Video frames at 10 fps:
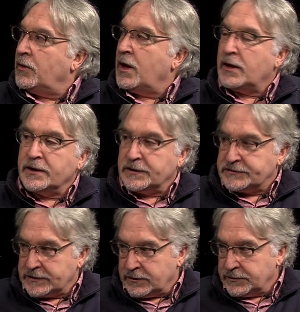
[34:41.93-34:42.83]
like I
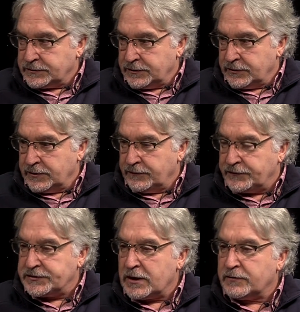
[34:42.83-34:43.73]
said, the
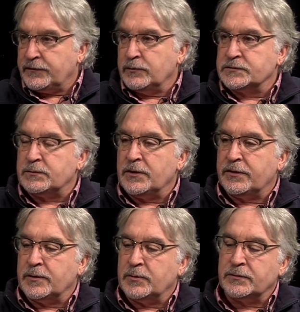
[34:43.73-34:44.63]
photography was one
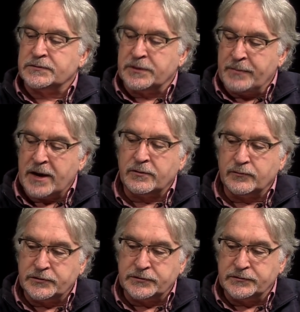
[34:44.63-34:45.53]
thing, but it was the manner in
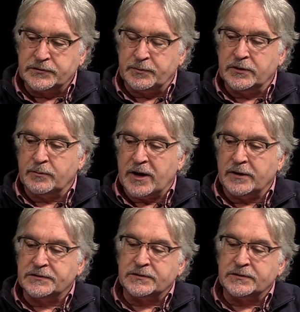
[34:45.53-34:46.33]
which you speak about it.